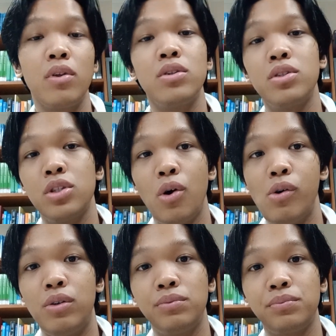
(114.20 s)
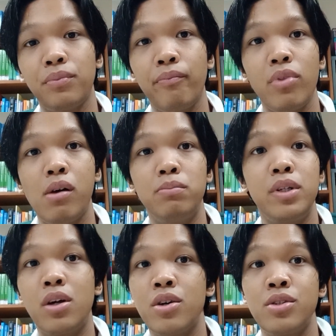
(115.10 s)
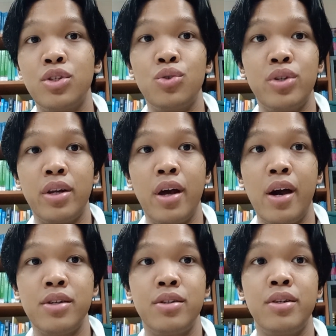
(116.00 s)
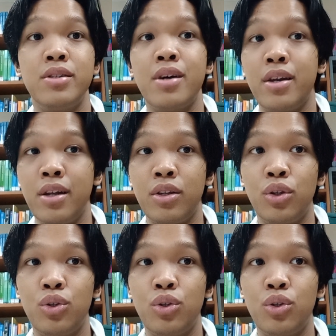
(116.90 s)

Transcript: So, because the student hasn't decided